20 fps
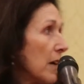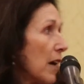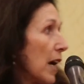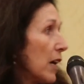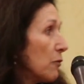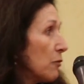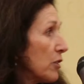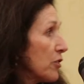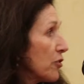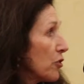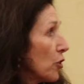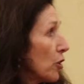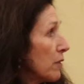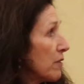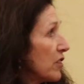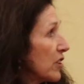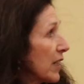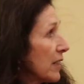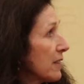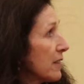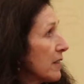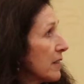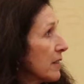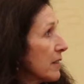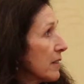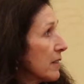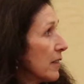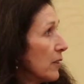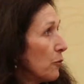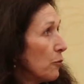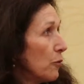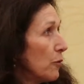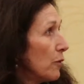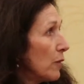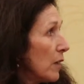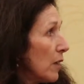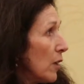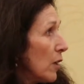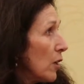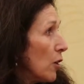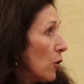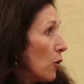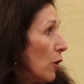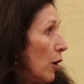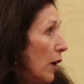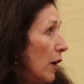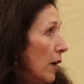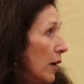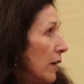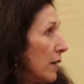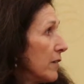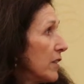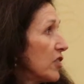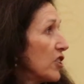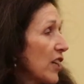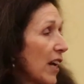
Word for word: and restorative justice. And the